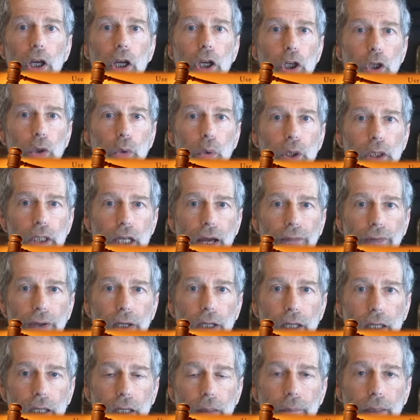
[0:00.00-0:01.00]
you will
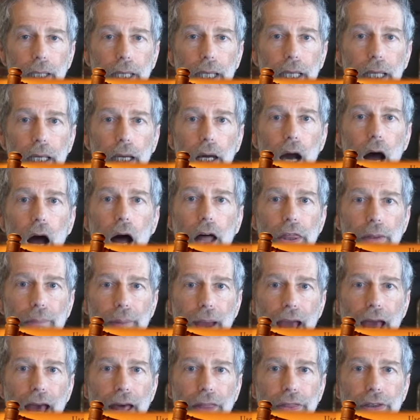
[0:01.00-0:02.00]
definitely be on the
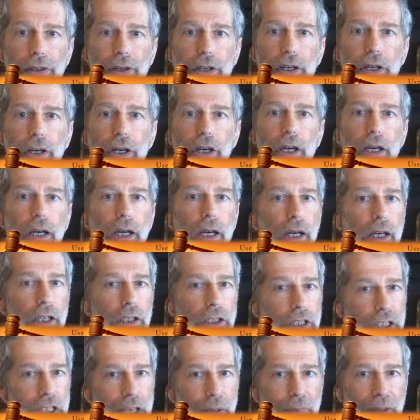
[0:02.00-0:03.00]
path
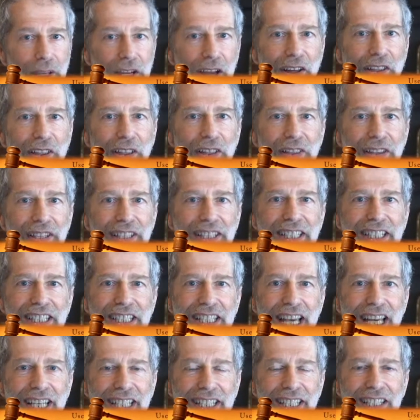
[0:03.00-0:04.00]
to something other than
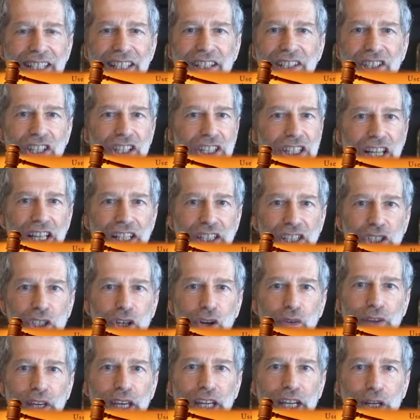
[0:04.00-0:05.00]
success, just like the
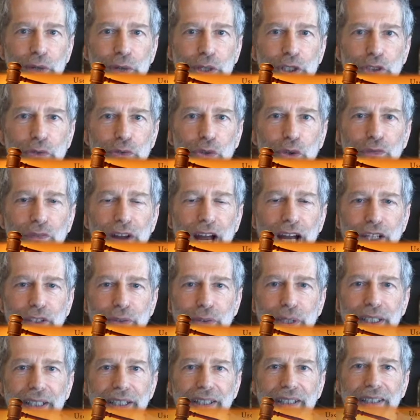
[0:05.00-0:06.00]
Soviet-era screw
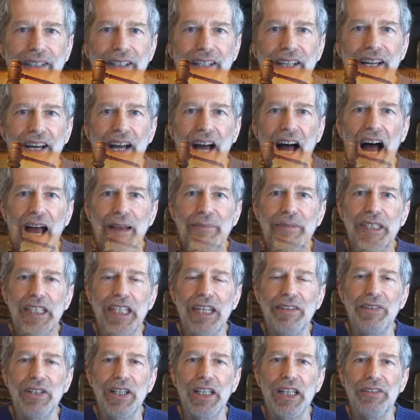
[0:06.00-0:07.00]
factory. I'm
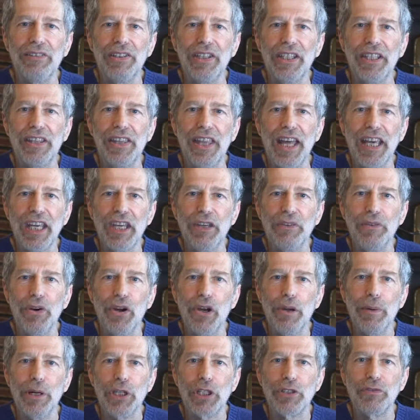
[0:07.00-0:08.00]
Stephen Levy, and thank you
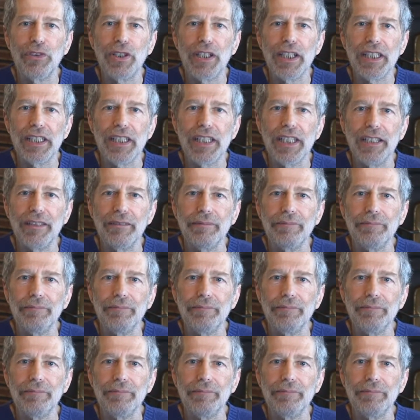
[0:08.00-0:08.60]
very much for listening.